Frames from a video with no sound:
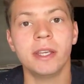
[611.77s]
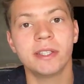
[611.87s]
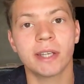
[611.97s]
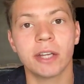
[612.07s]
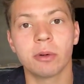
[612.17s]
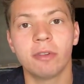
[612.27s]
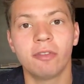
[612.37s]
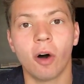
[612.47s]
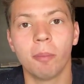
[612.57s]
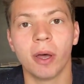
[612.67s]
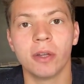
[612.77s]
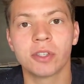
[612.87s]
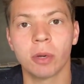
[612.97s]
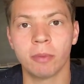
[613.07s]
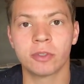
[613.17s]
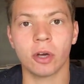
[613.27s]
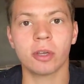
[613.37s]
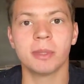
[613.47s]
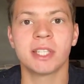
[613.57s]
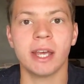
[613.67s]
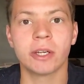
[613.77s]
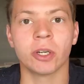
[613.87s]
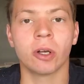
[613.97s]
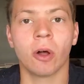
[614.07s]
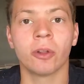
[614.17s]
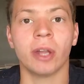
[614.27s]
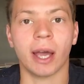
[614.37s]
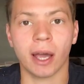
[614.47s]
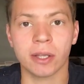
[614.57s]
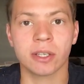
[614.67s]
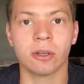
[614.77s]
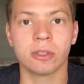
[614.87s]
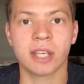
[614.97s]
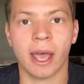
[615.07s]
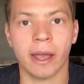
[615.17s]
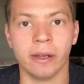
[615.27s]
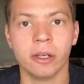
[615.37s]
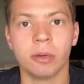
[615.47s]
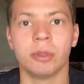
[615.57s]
These Schedule 4 birds come with documentation called an Article 10,